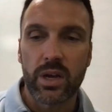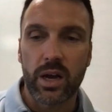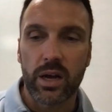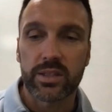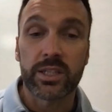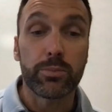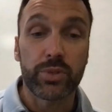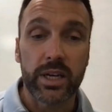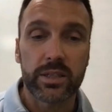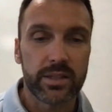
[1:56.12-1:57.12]
uh,
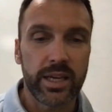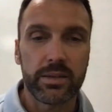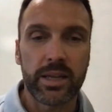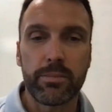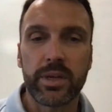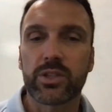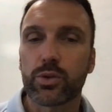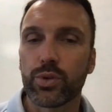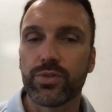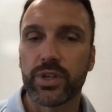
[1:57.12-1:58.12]
subjects that, that many
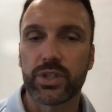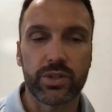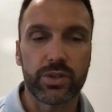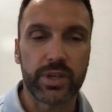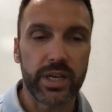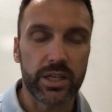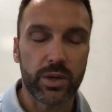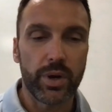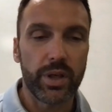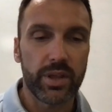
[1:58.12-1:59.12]
school divisions are
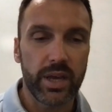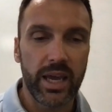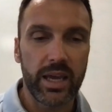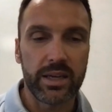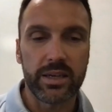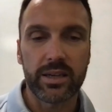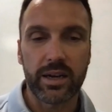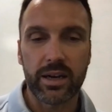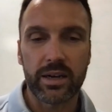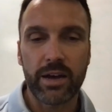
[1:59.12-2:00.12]
dealing with. And
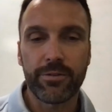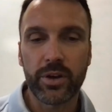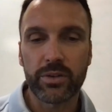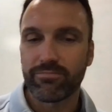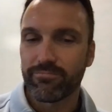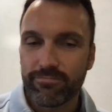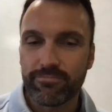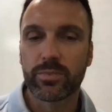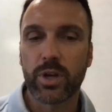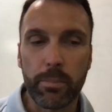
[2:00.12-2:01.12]
uh, I felt
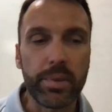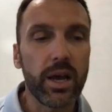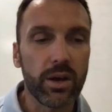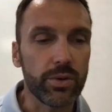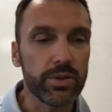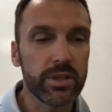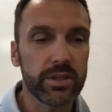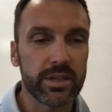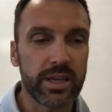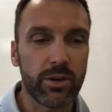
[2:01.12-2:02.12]
compelled,
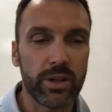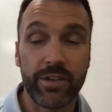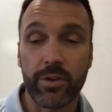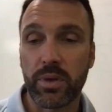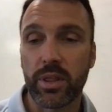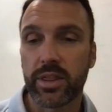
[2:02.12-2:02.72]
not only have I been